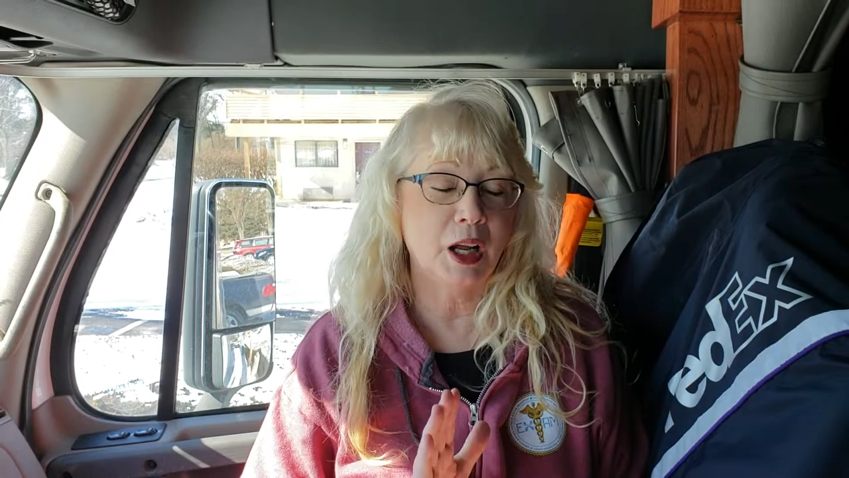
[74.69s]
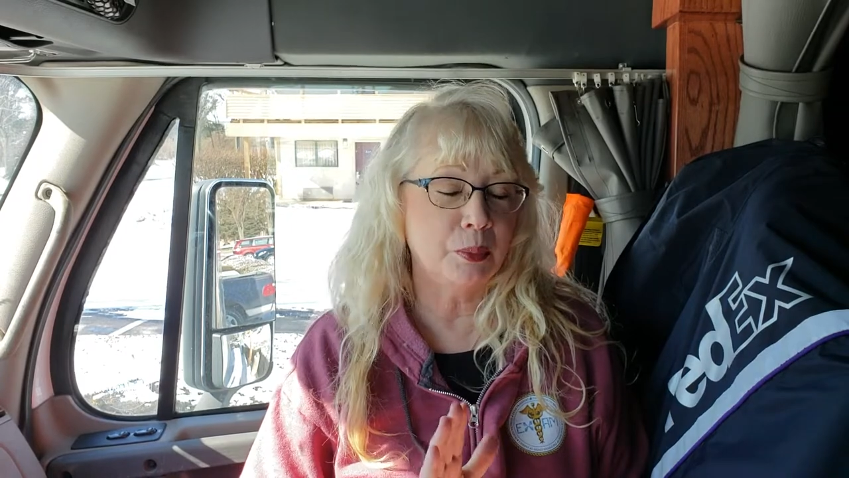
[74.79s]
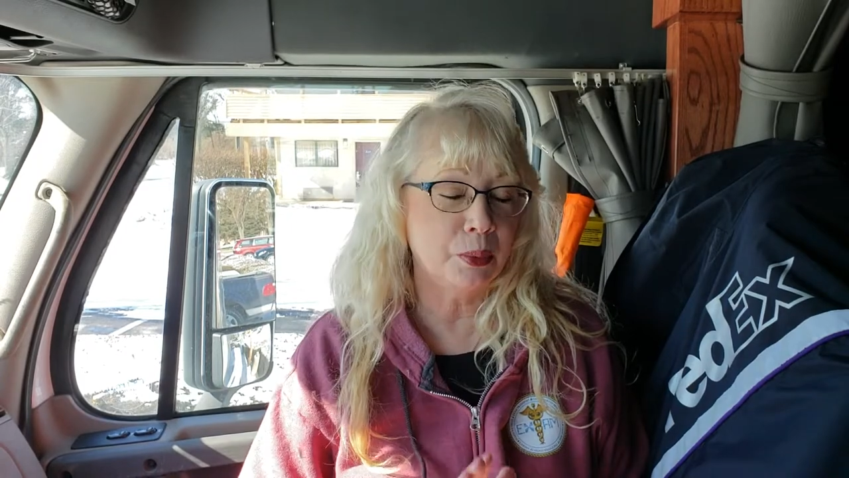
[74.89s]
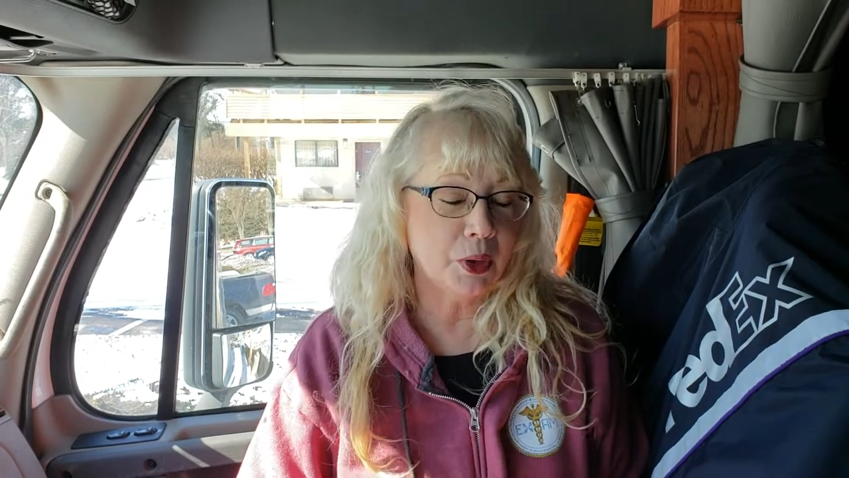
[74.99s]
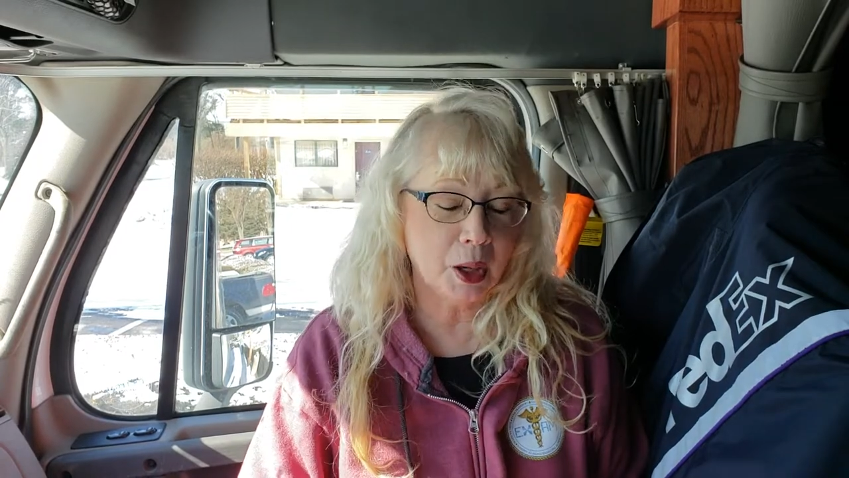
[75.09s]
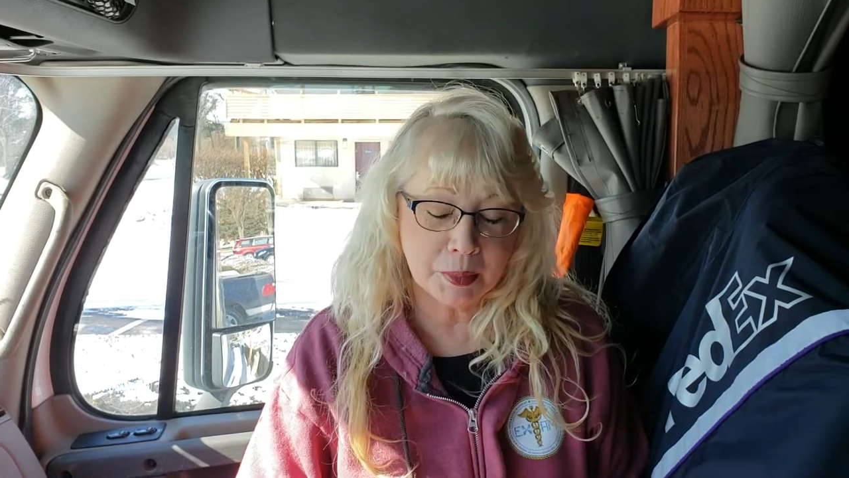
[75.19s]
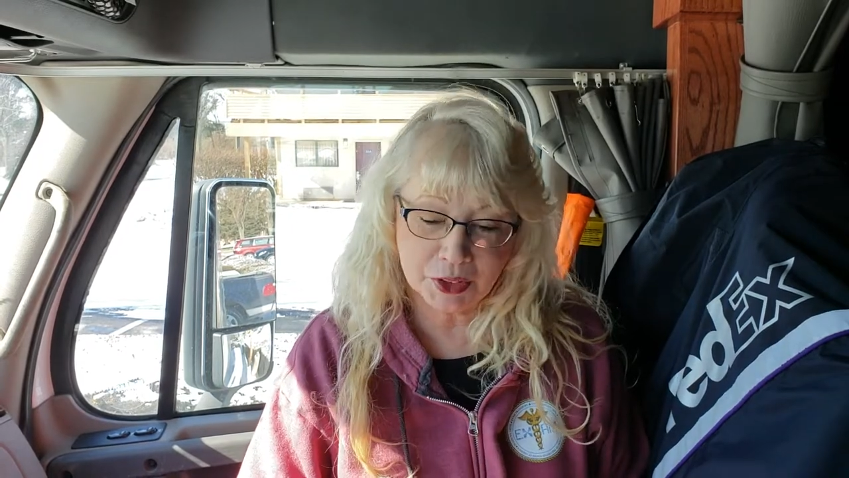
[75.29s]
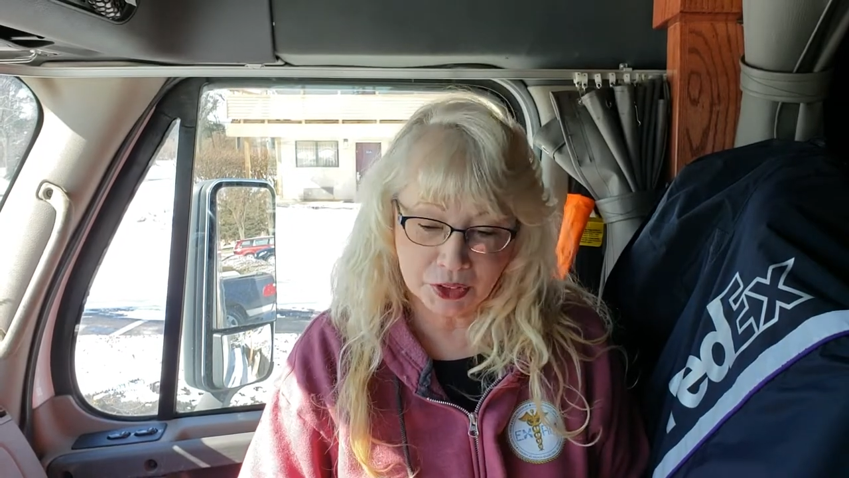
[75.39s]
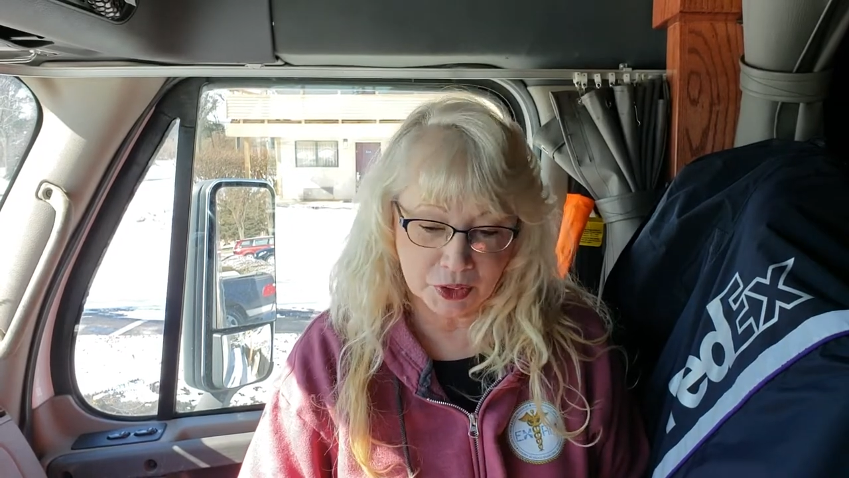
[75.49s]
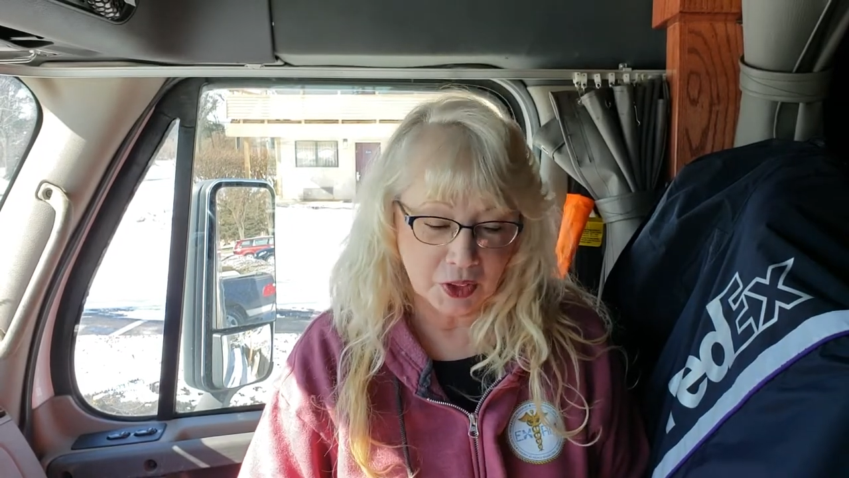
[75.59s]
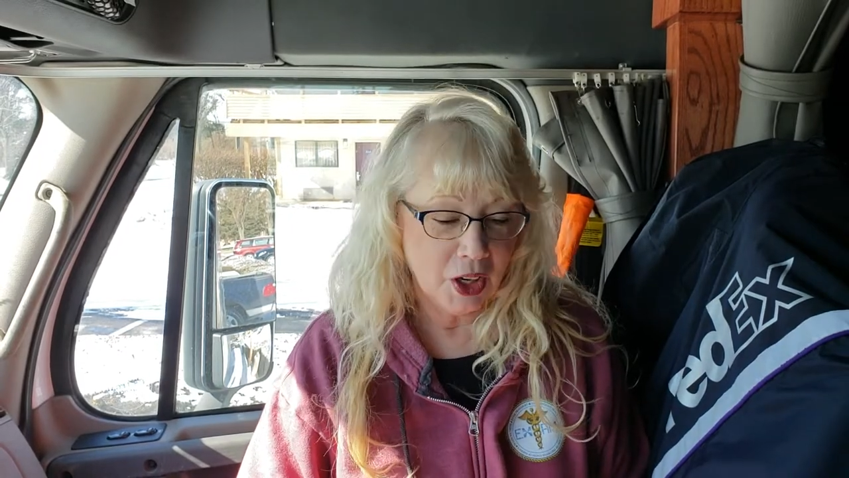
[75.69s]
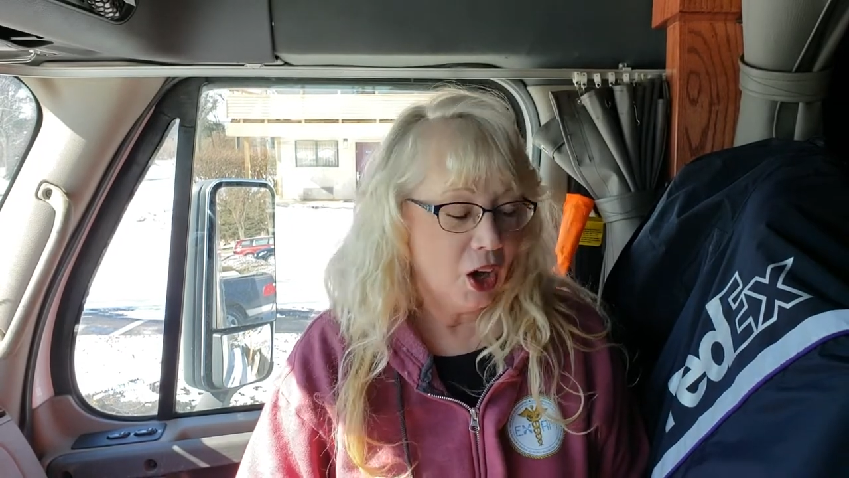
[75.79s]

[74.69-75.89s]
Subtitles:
I promise you,